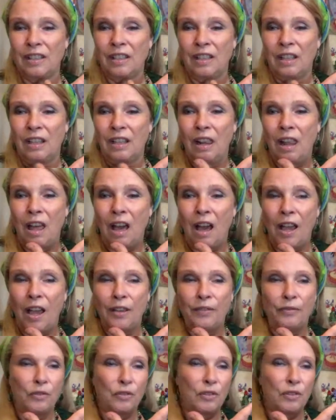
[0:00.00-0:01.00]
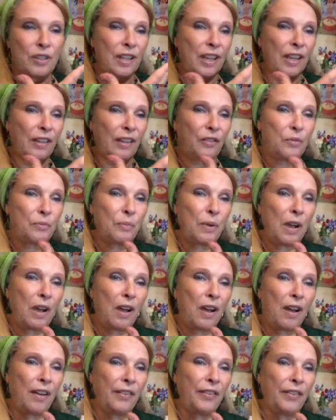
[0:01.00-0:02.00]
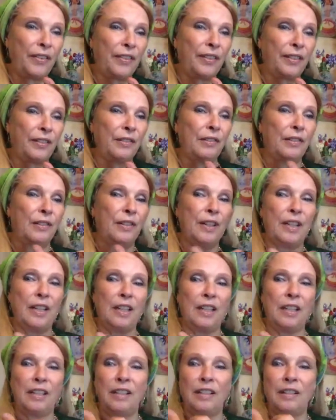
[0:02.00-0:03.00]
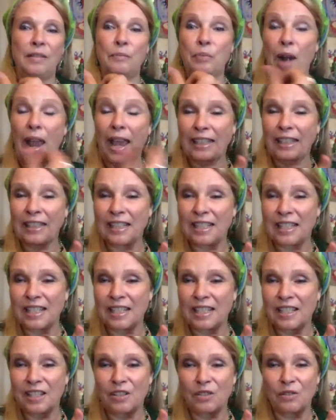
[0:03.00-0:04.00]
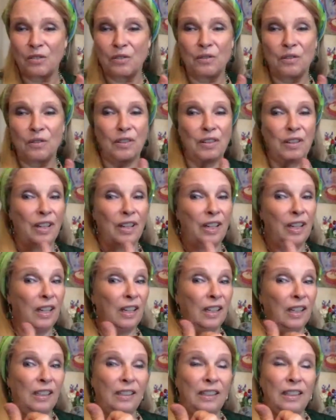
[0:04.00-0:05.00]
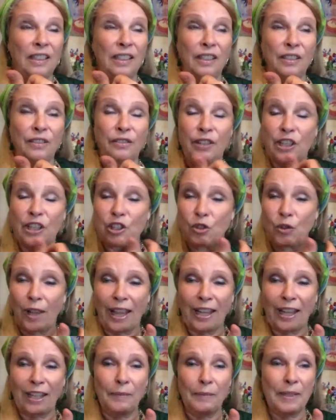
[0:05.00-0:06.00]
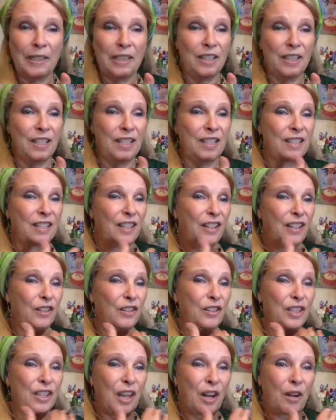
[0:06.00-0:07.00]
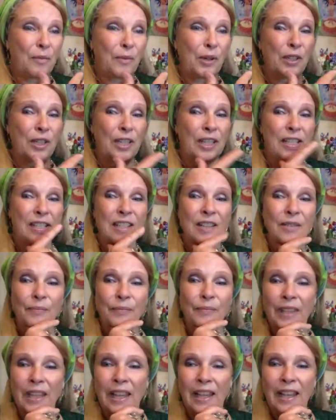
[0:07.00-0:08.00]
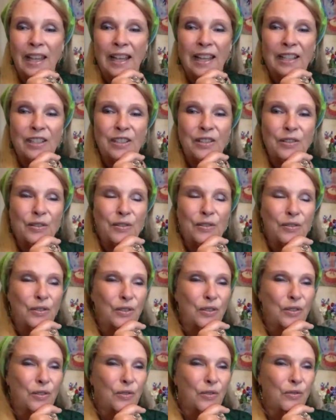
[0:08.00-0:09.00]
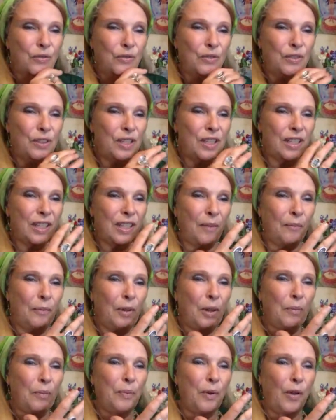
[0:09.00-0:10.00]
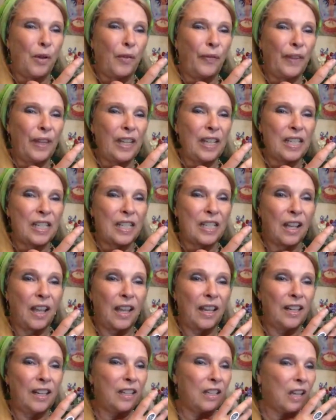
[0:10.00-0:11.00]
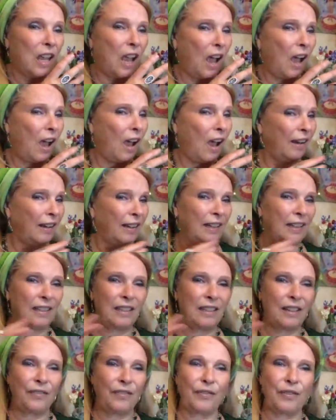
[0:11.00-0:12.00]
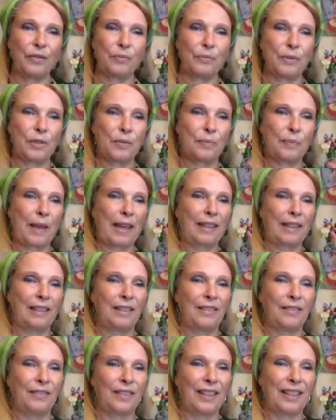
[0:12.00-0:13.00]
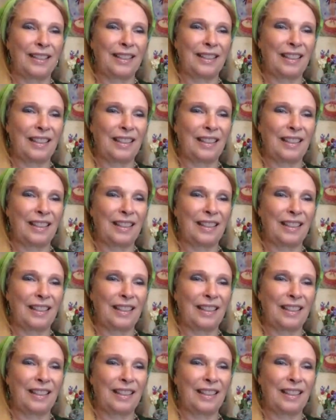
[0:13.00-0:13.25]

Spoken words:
life or a sacred path or practices or the ritual elements, you know, ceremonies, and to stumble upon this entirely different perspective that,